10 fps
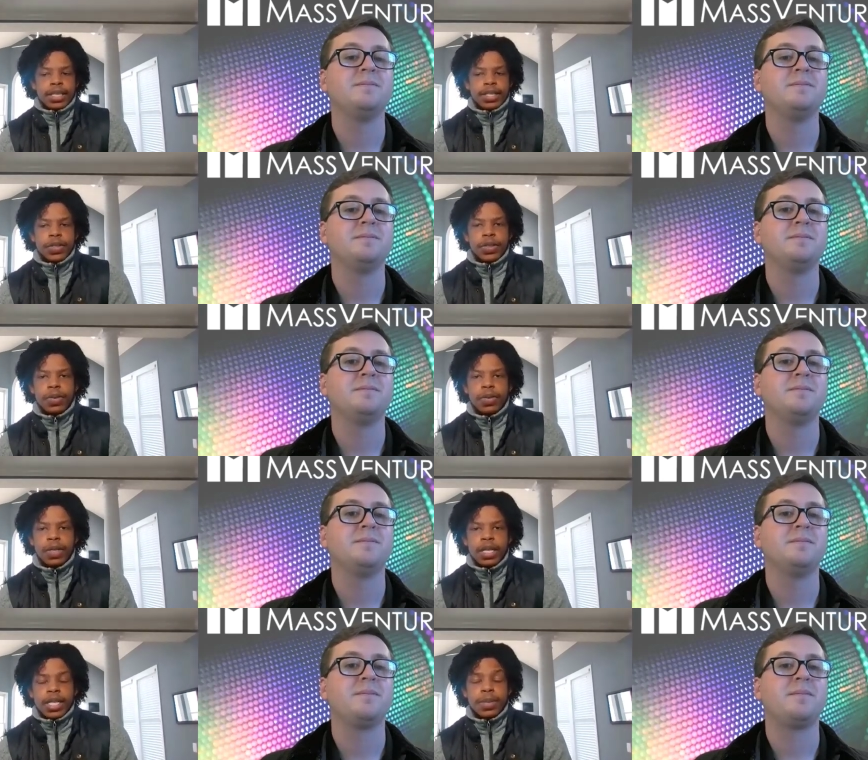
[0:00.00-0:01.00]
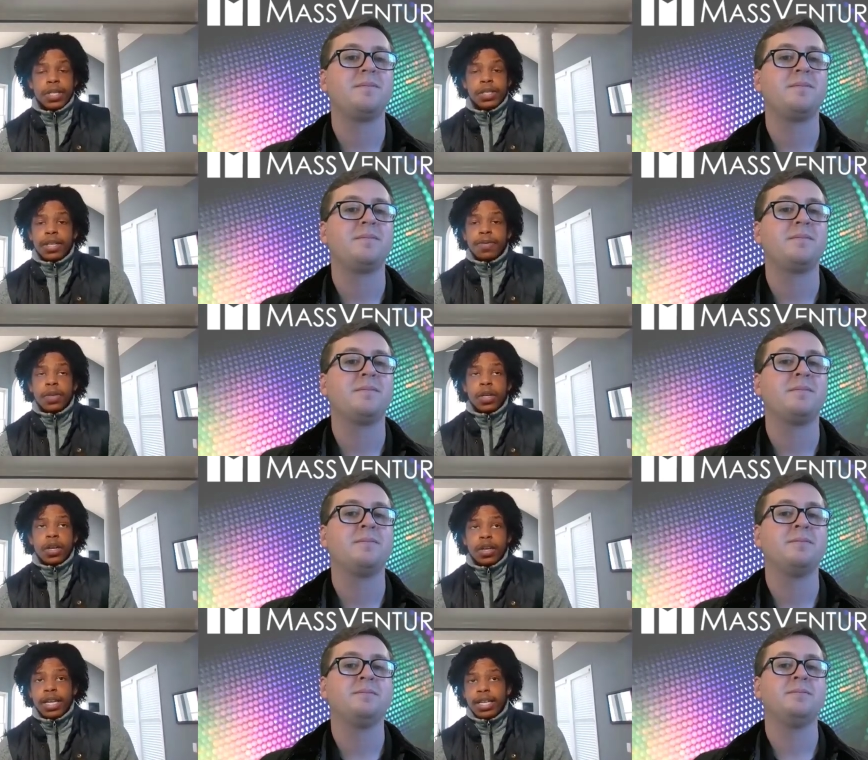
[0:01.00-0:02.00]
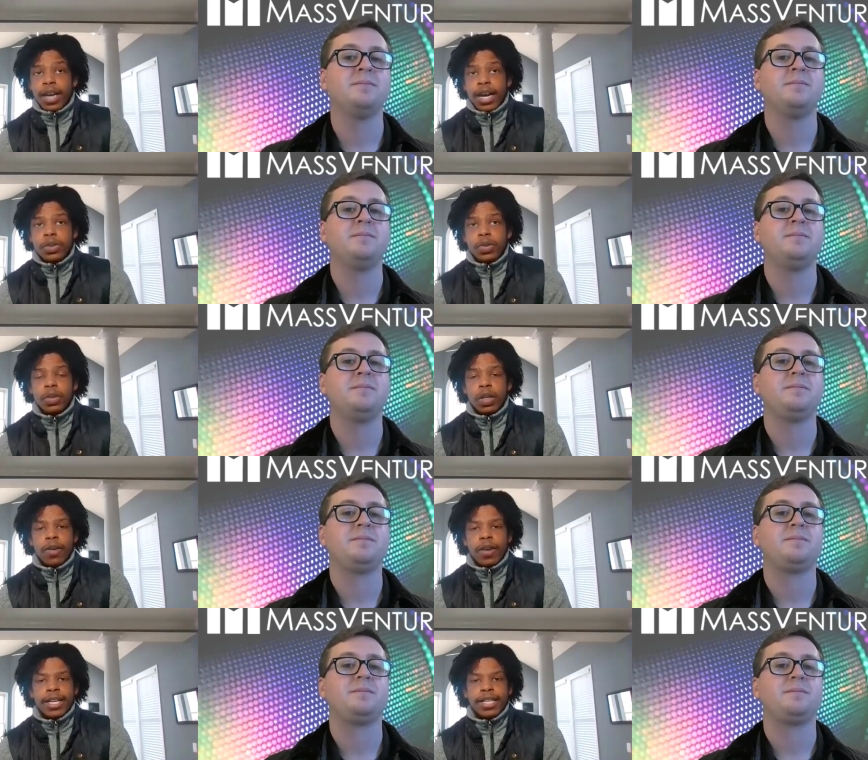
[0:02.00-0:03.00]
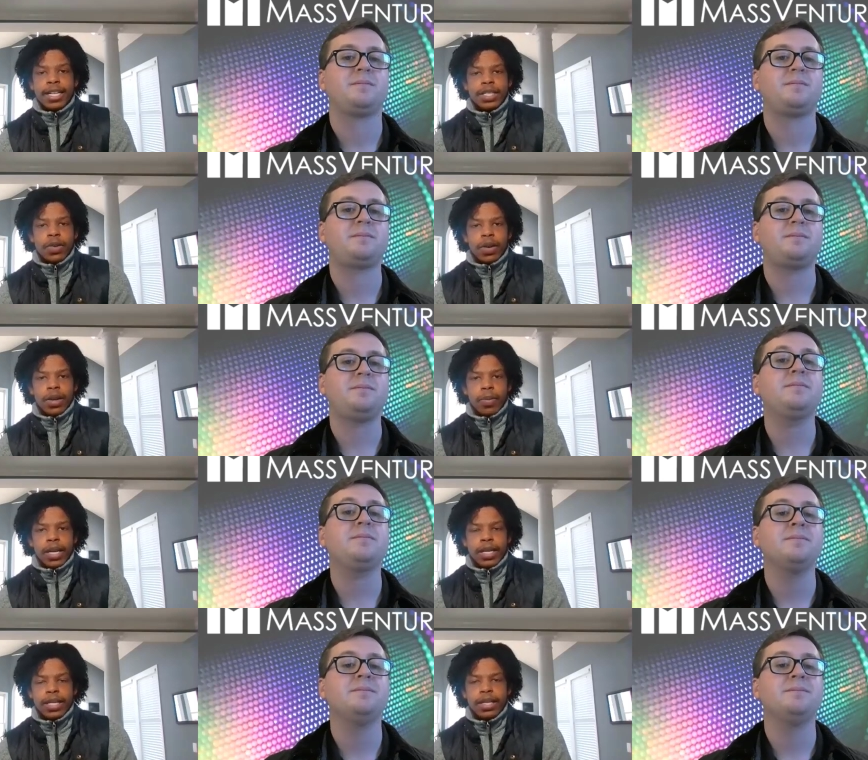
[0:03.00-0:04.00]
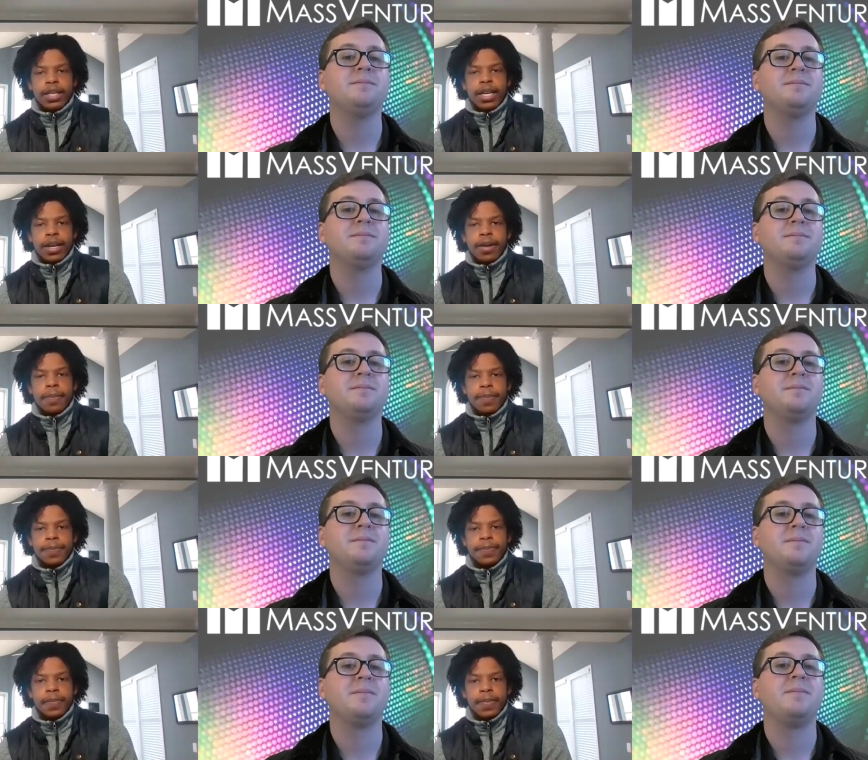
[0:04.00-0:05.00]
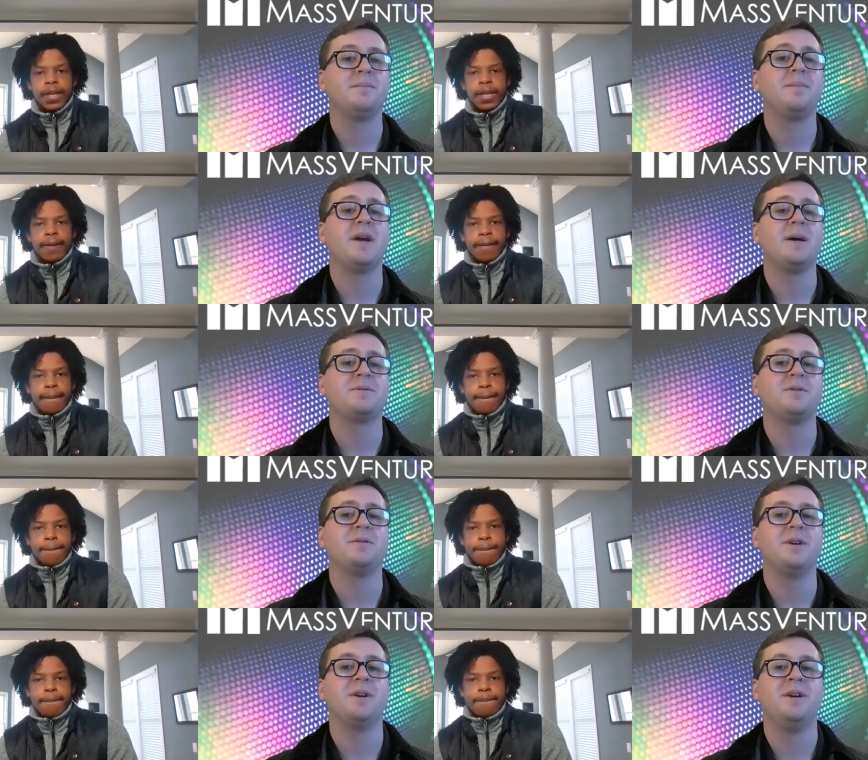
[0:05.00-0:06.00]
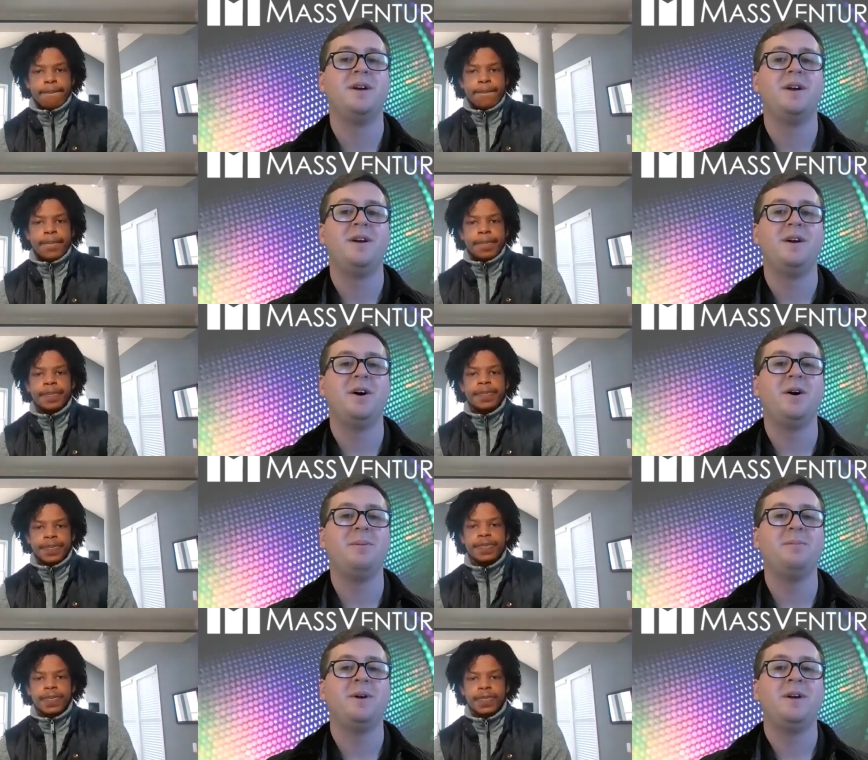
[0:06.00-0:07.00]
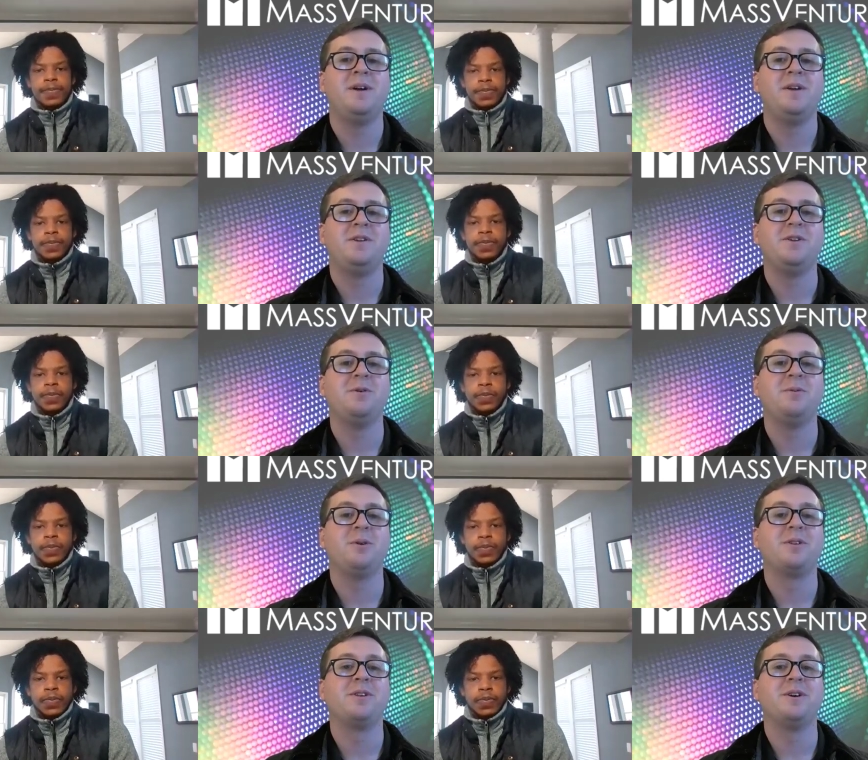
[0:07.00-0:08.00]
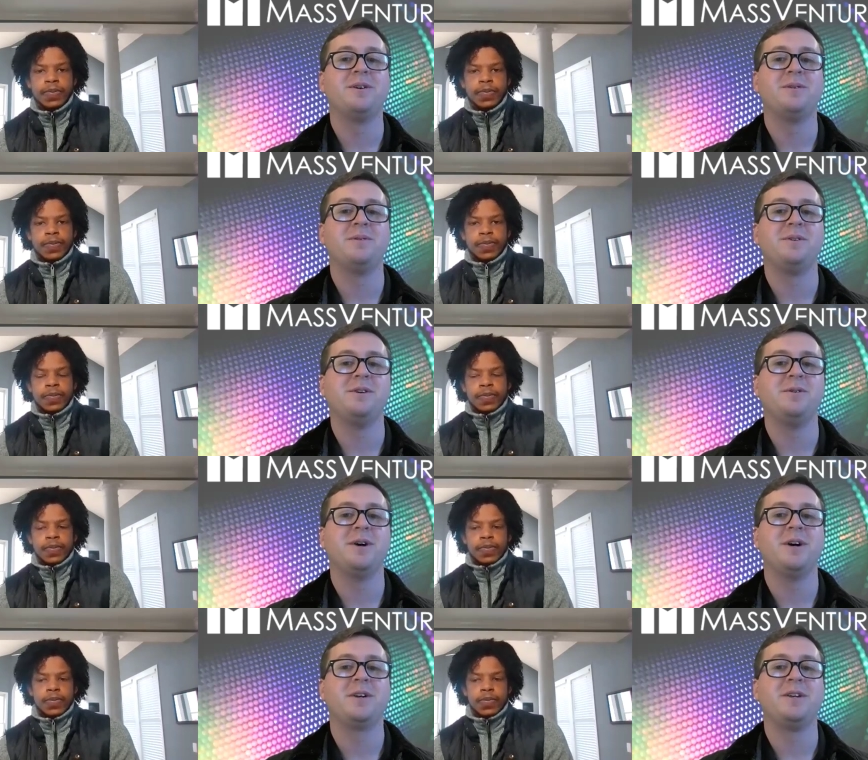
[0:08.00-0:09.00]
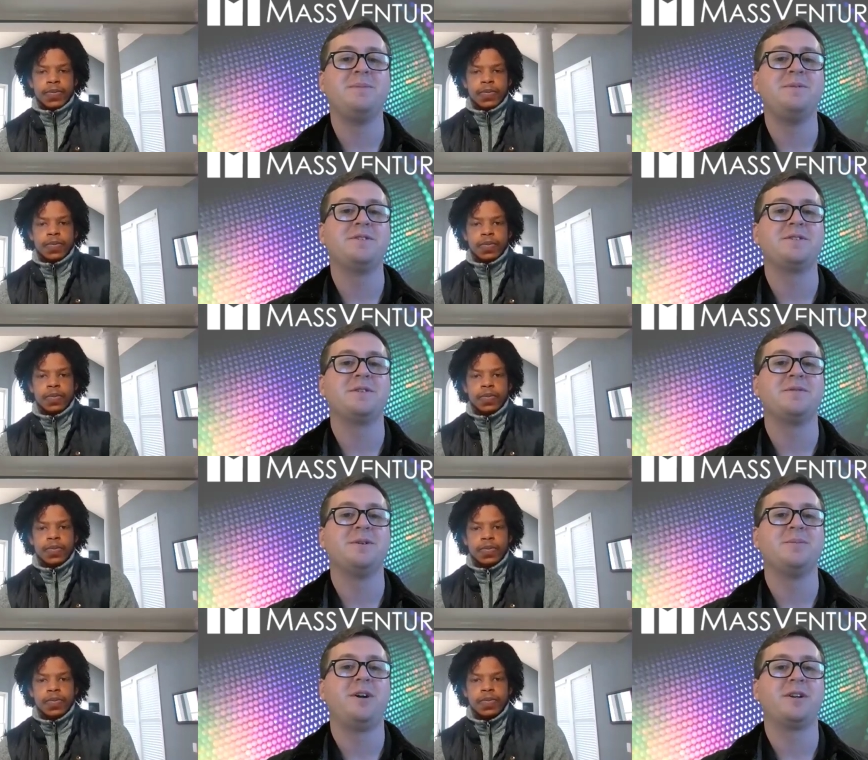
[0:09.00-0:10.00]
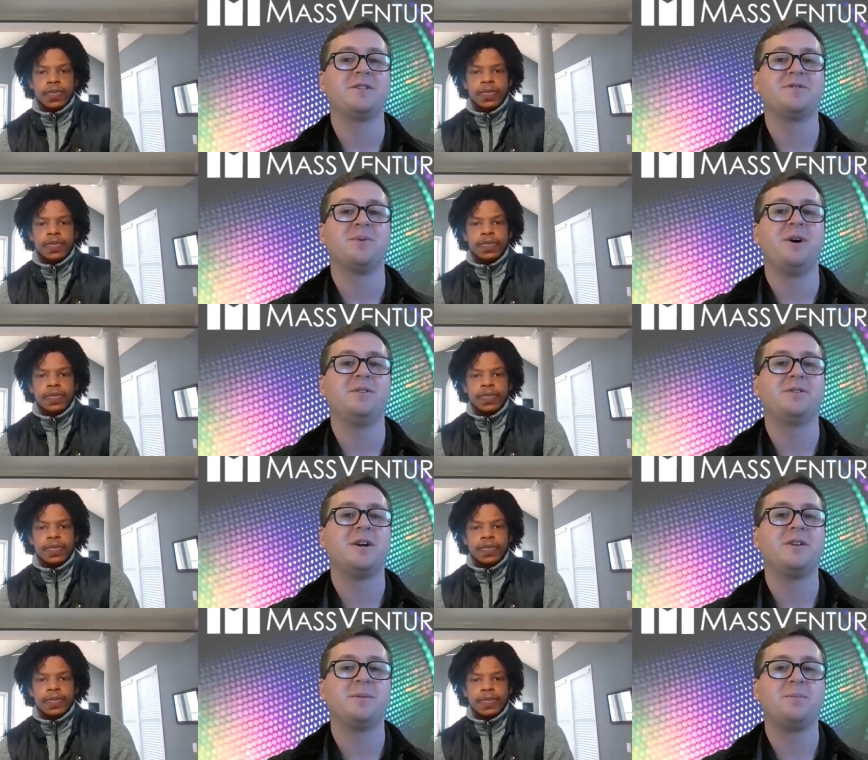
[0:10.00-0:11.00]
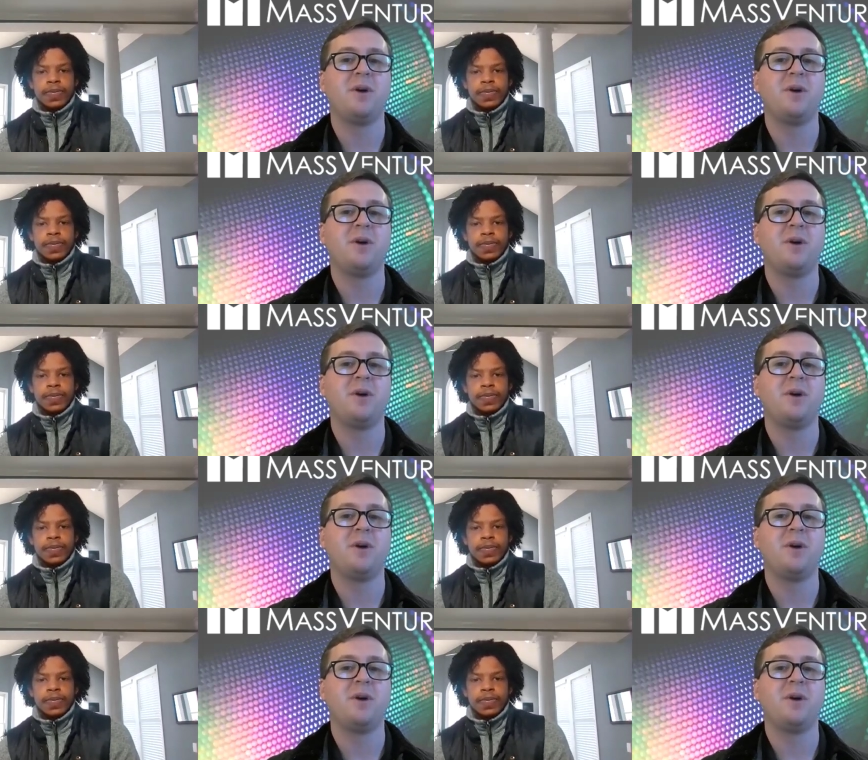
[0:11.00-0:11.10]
Speaker 1: to do, especially if you're in high school already, that's a great way to get a leg up.
Speaker 2: Absolutely. Um, you know, one of the, you know, uh, key pieces of the podcast as well is kind of the